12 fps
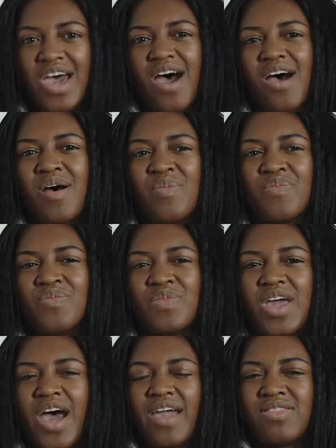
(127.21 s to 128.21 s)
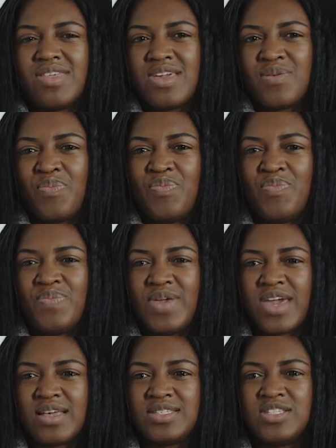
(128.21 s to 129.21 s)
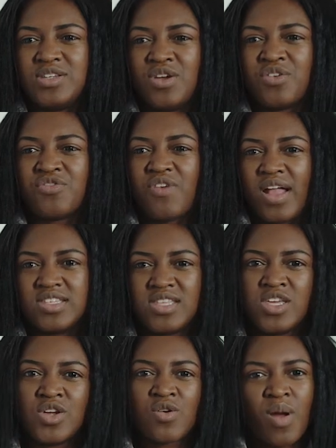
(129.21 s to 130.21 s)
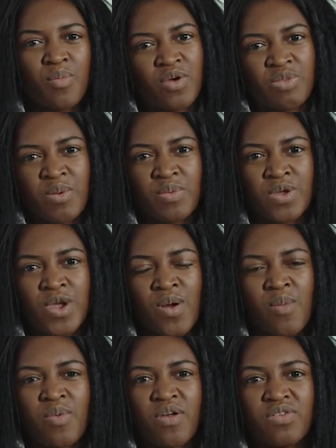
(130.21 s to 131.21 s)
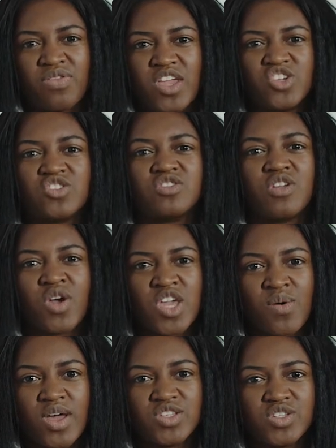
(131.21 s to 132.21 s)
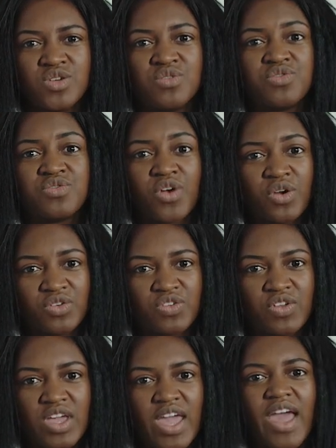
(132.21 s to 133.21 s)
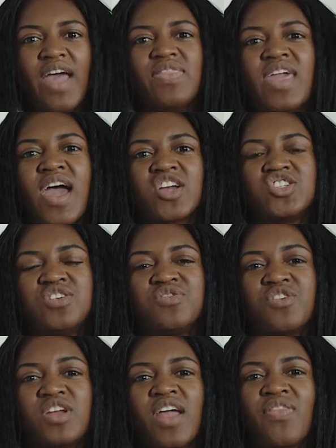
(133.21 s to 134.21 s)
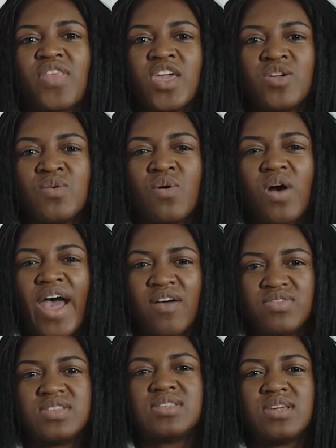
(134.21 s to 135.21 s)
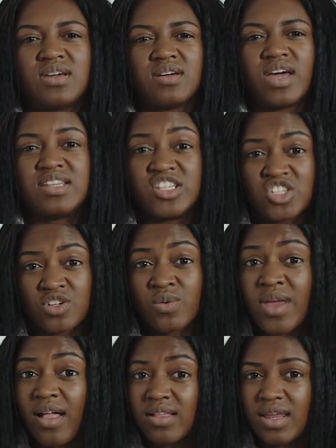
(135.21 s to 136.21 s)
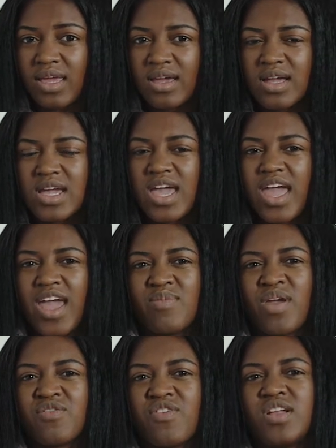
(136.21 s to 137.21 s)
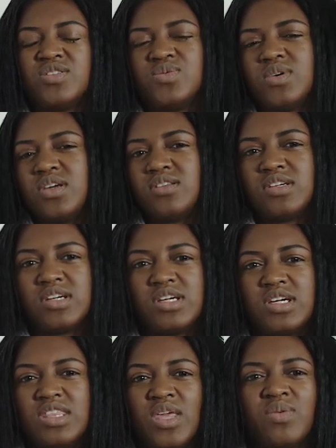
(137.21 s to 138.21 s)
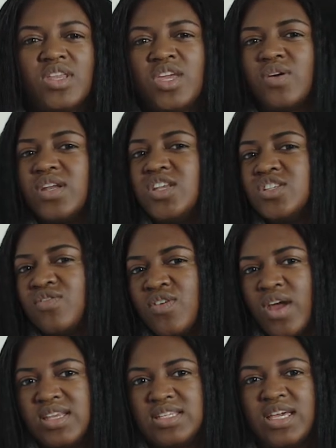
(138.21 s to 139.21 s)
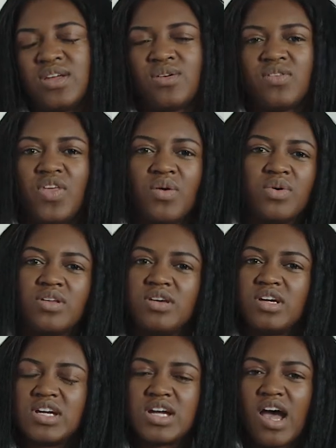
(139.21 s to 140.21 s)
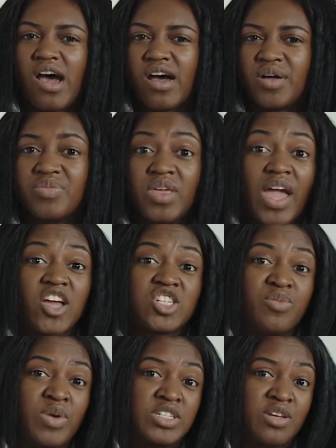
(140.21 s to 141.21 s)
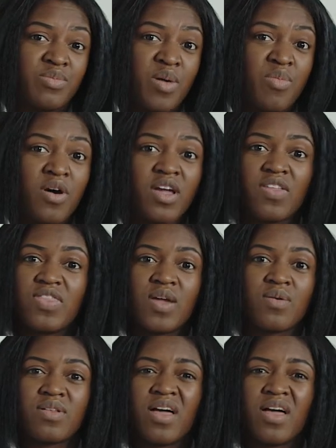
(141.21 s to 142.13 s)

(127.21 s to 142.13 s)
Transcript: Um, I think because your friends that you grew up with, people you grew up with, they just know you as you first, and they actually forget that you have this additional reality. And my friends would, they would hear an interview I did, or they would, uh, they actually picked up my book and they were